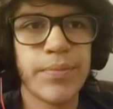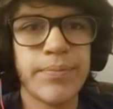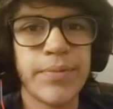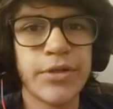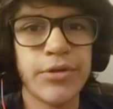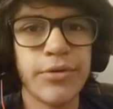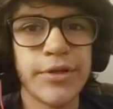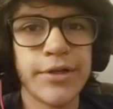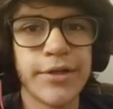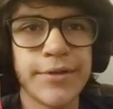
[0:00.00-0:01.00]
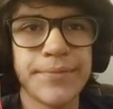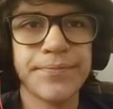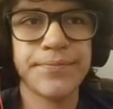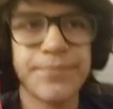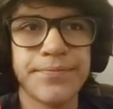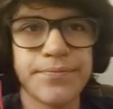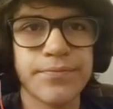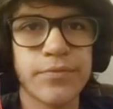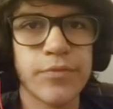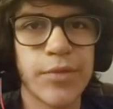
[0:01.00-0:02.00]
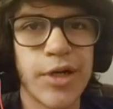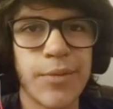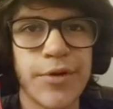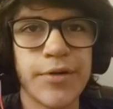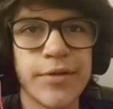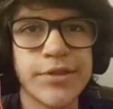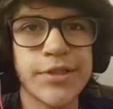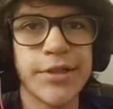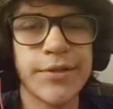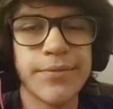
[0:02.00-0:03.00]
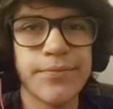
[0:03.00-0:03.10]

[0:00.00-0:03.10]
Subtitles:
Peculia. Probably put it in C.